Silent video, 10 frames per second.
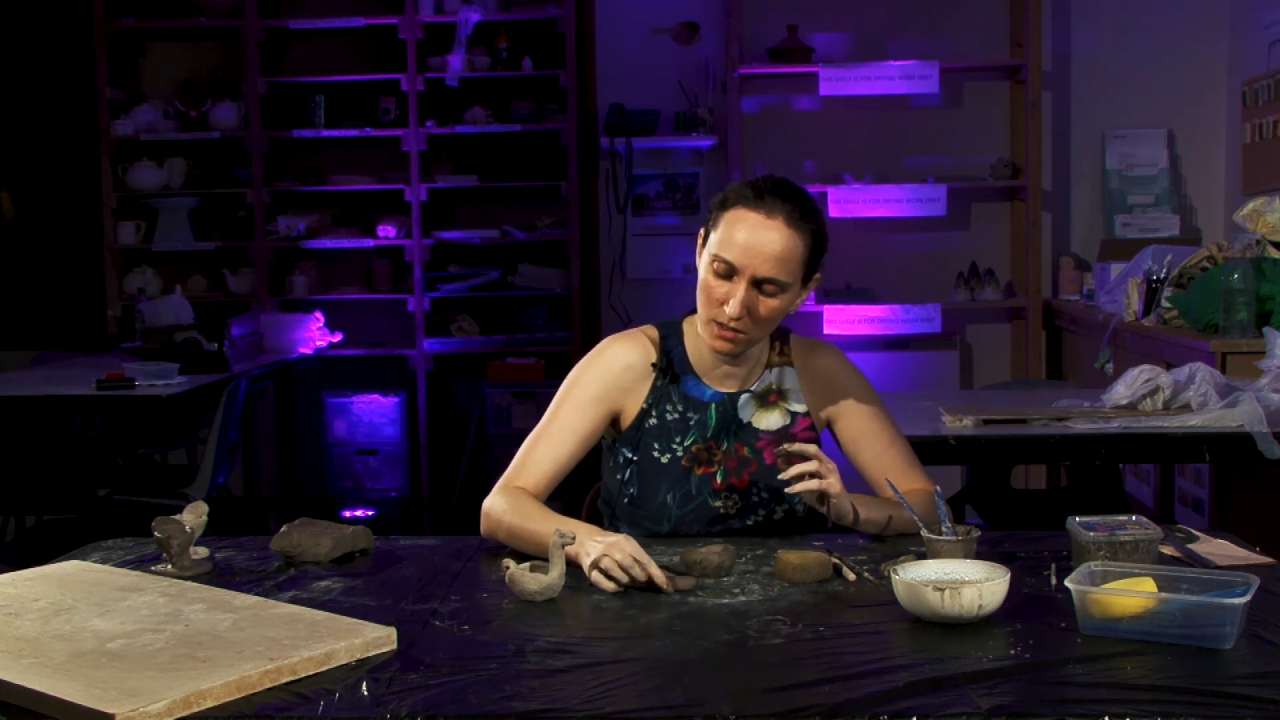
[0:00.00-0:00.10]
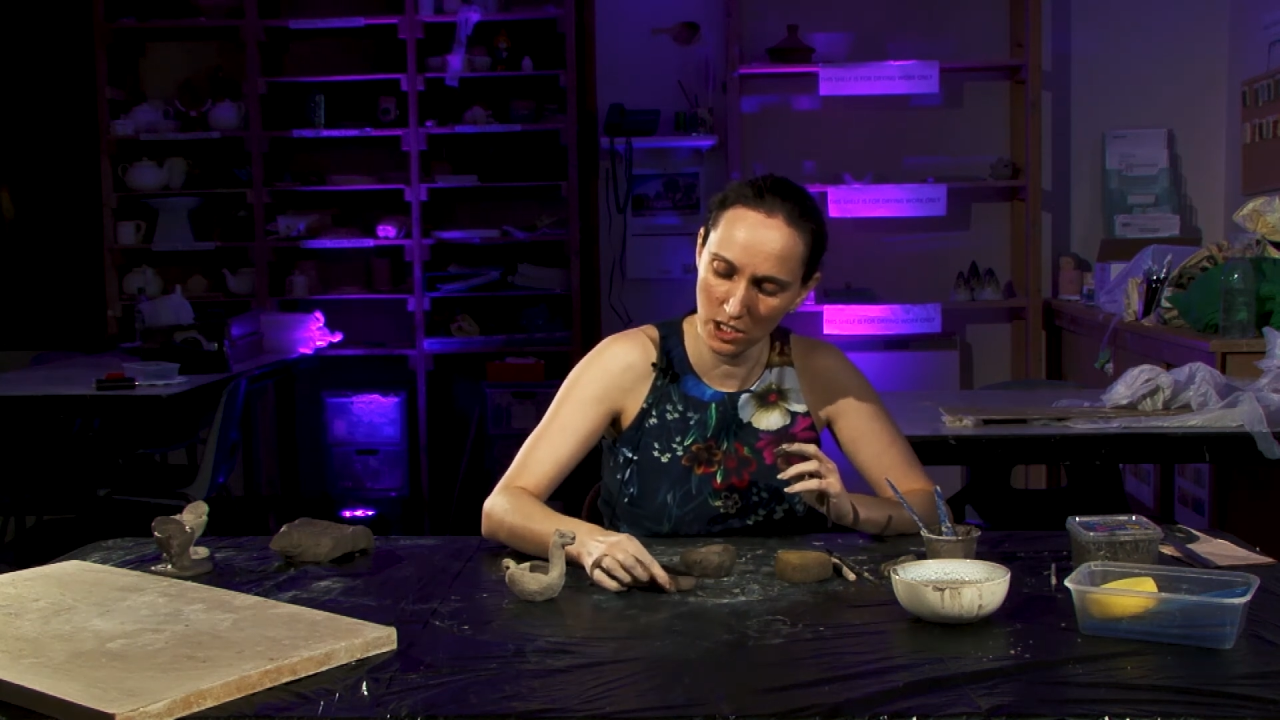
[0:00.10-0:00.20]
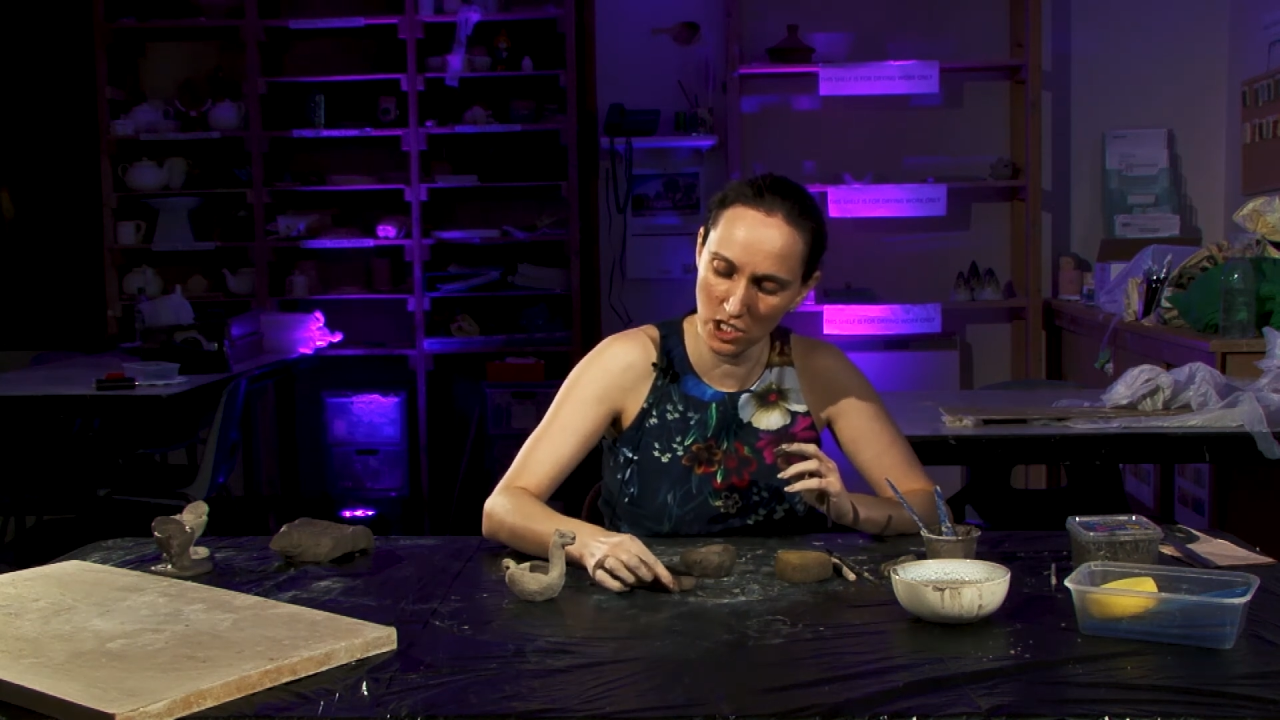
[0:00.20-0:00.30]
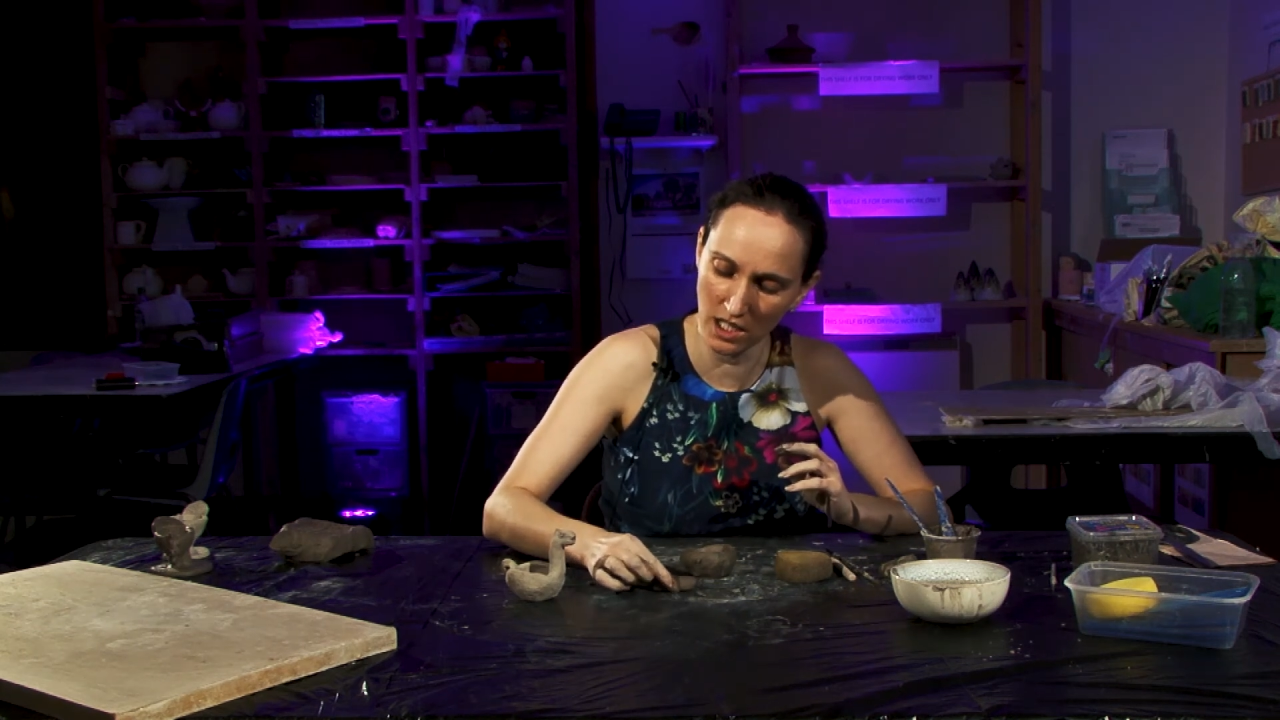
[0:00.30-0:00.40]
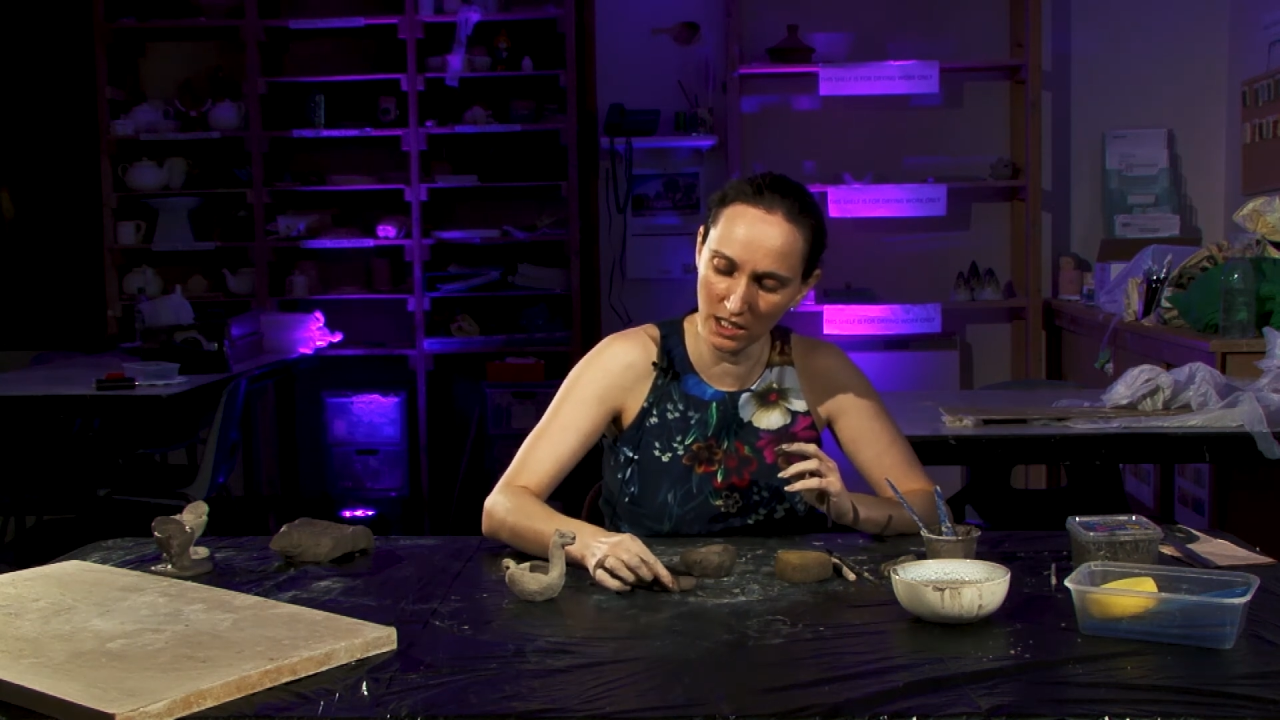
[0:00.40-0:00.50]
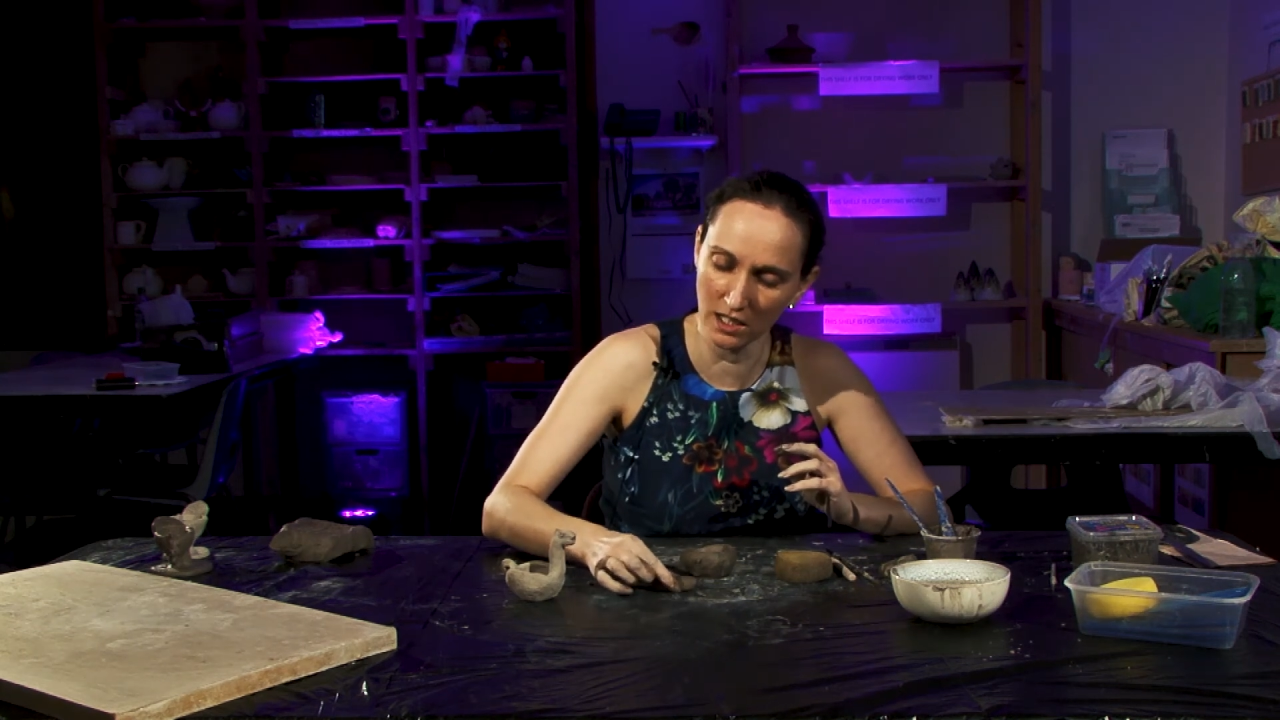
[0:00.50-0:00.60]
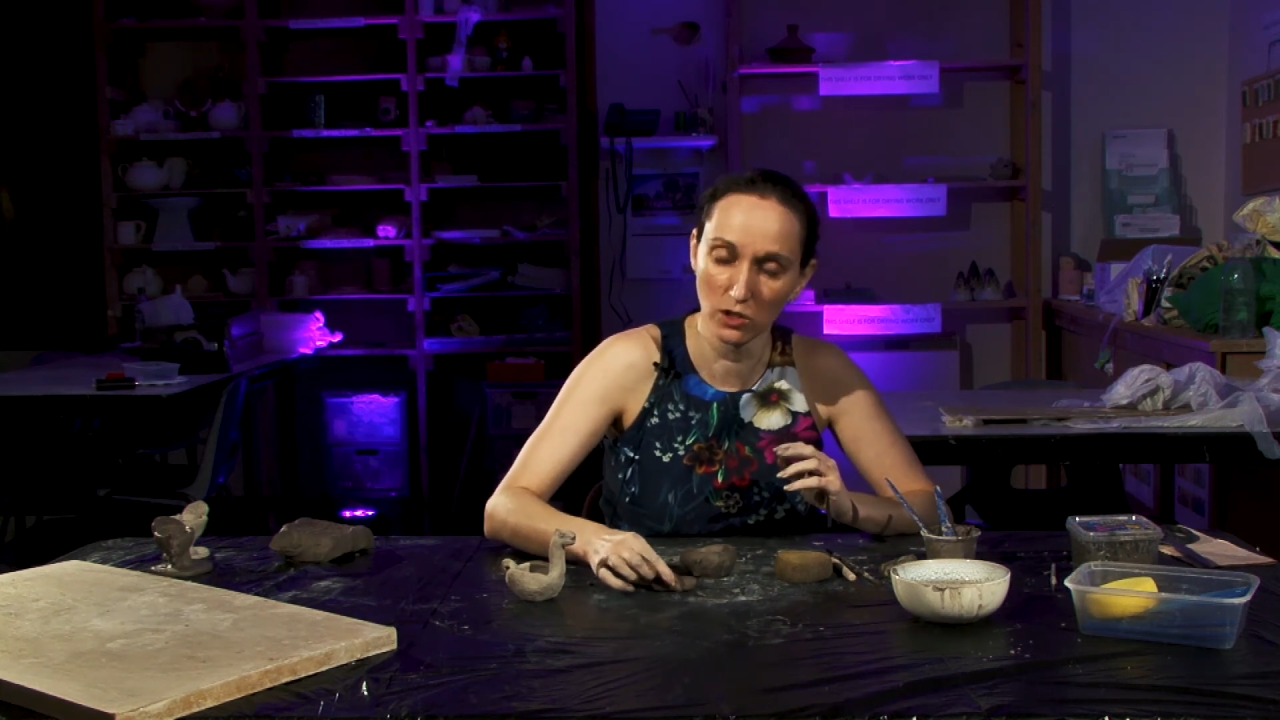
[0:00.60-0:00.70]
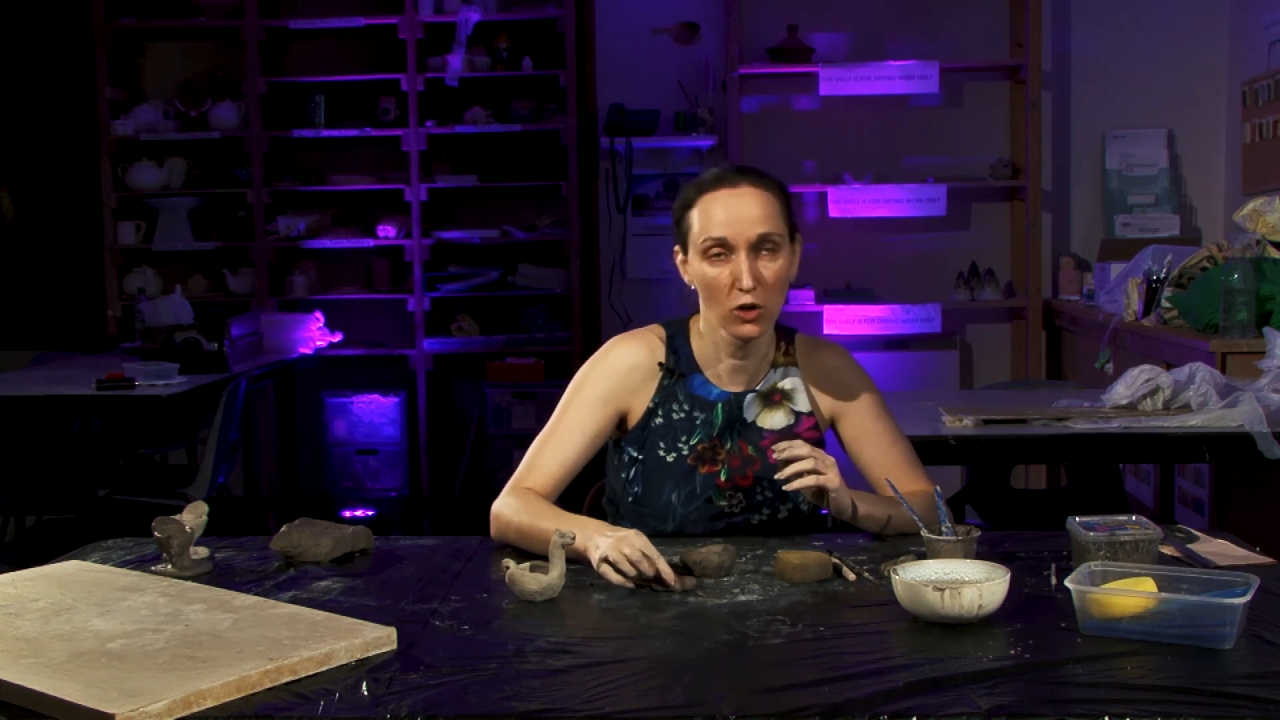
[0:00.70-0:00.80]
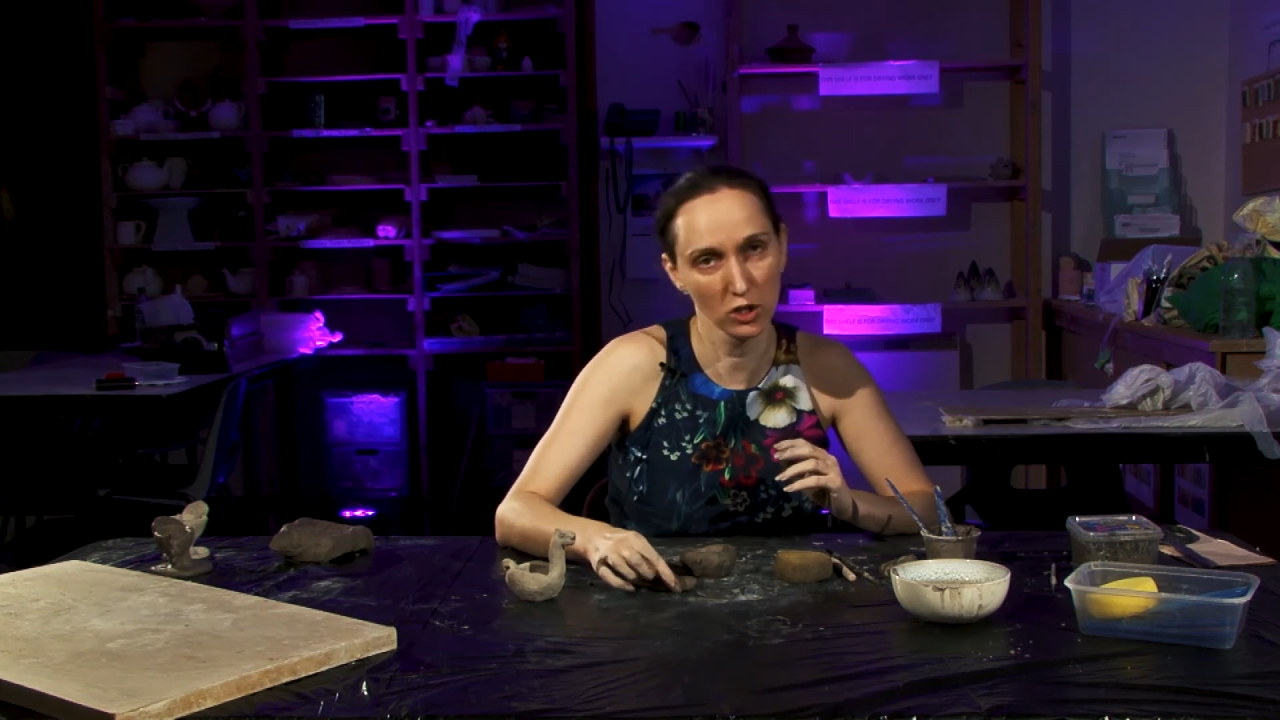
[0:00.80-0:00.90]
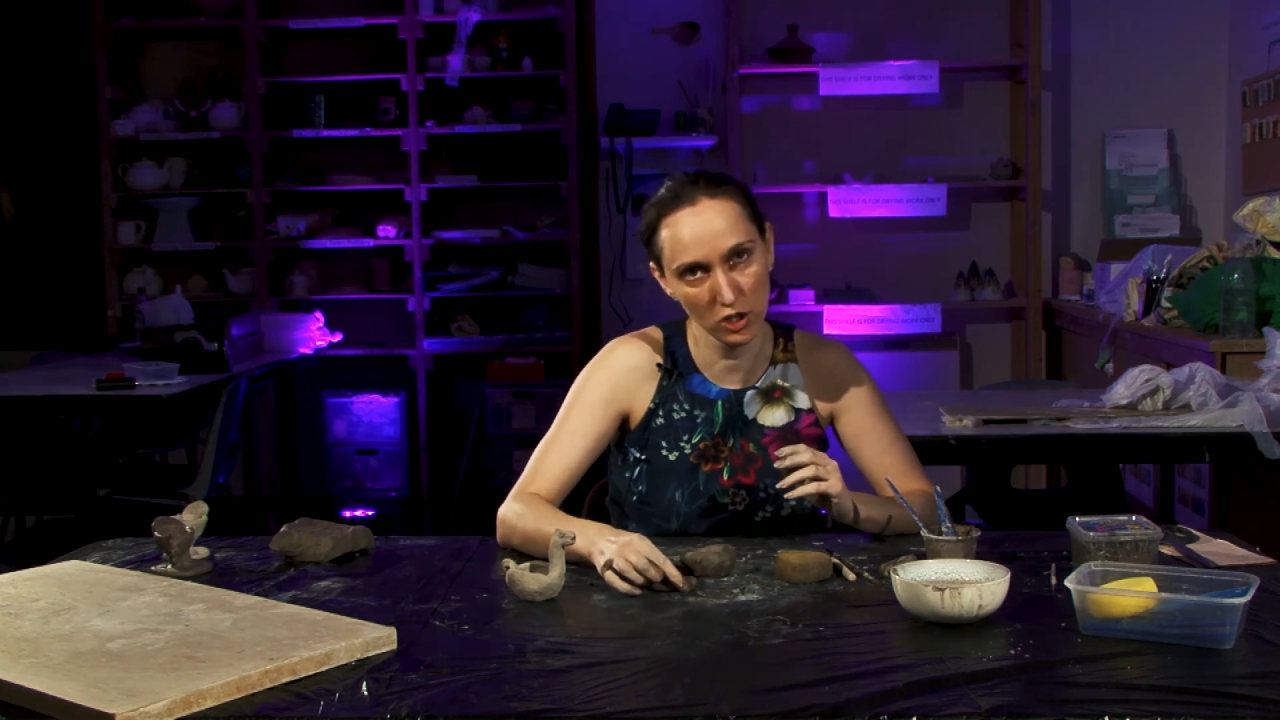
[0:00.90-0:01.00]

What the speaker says: gently, not